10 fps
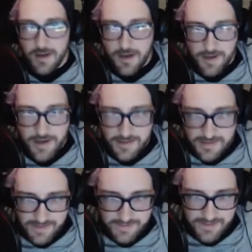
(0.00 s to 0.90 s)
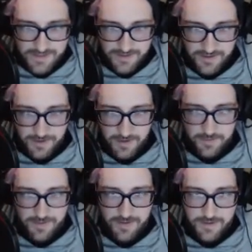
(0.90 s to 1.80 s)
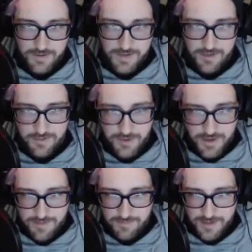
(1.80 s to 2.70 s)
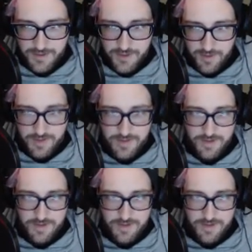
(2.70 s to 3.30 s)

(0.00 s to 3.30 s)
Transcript: All right, let's give this another go. You die. Retry? Yeah, sure.